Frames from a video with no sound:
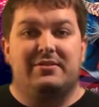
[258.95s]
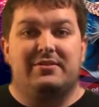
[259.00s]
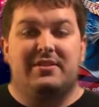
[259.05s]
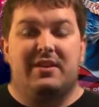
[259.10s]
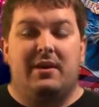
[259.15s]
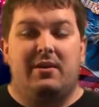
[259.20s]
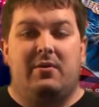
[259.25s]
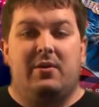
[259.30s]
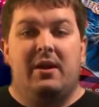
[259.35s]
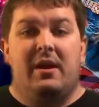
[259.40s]

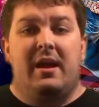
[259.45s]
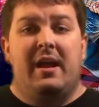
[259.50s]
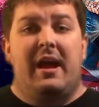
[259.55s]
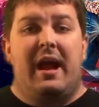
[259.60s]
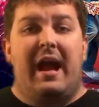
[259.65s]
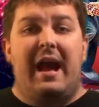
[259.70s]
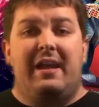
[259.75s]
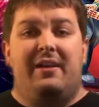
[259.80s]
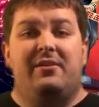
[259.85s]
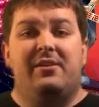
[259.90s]
So
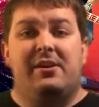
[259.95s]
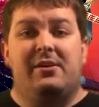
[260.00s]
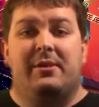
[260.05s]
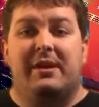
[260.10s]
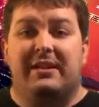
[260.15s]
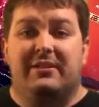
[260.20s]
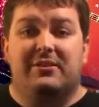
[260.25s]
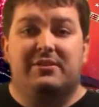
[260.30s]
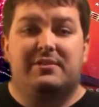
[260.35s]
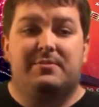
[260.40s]
I don't
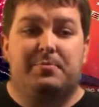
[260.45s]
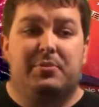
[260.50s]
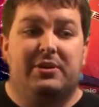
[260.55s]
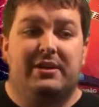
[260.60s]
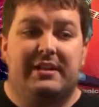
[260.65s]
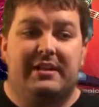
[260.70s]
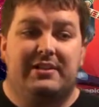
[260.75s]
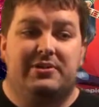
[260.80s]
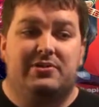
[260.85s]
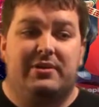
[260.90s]
know, it looks
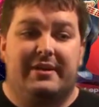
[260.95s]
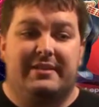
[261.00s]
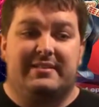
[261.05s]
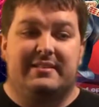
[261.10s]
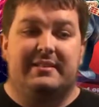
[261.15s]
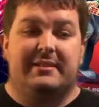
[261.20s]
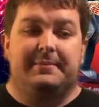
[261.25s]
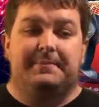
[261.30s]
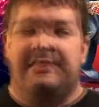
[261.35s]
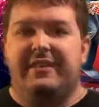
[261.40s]
pretty
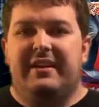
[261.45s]
interesting.